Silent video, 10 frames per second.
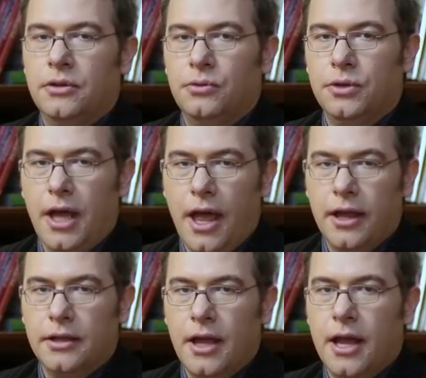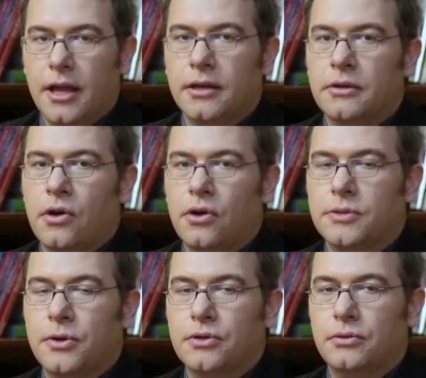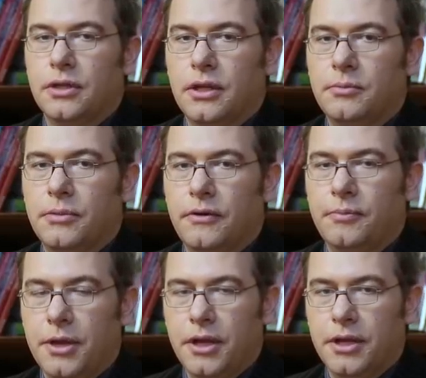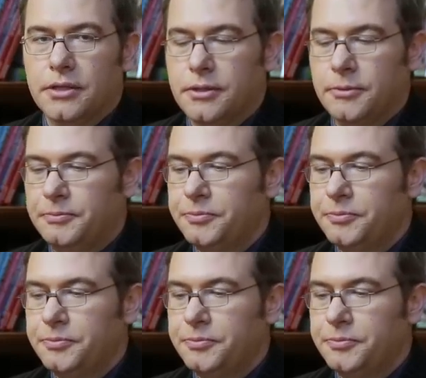to the n. N corresponds to the number of periods.